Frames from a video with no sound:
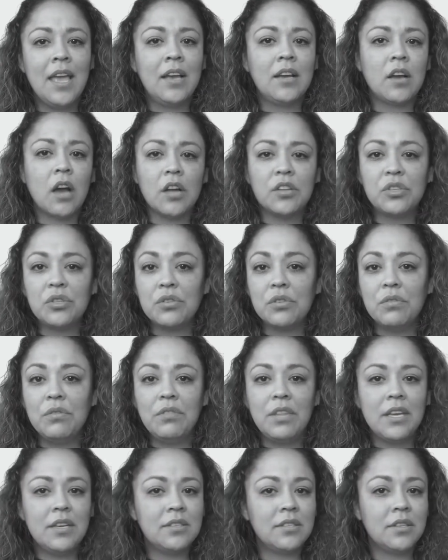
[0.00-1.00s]
God's
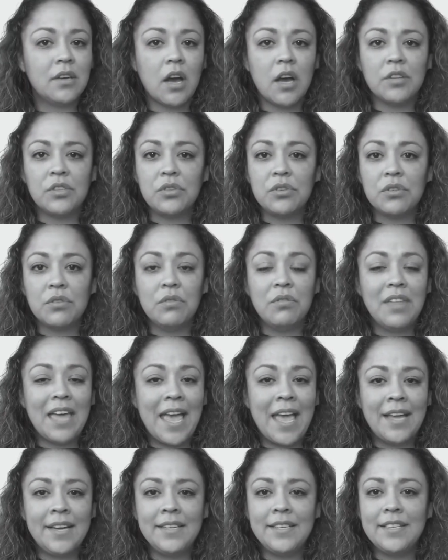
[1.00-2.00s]
truth is God's truth,
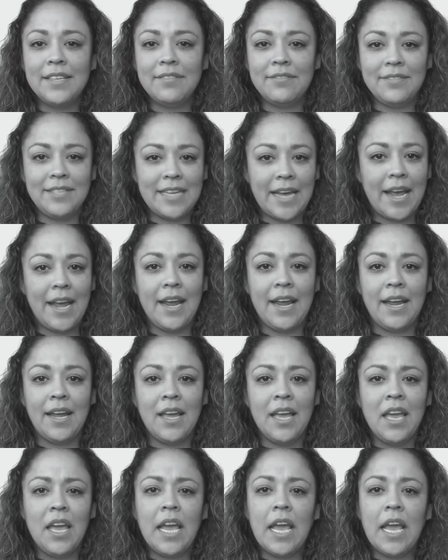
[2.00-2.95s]
end of day.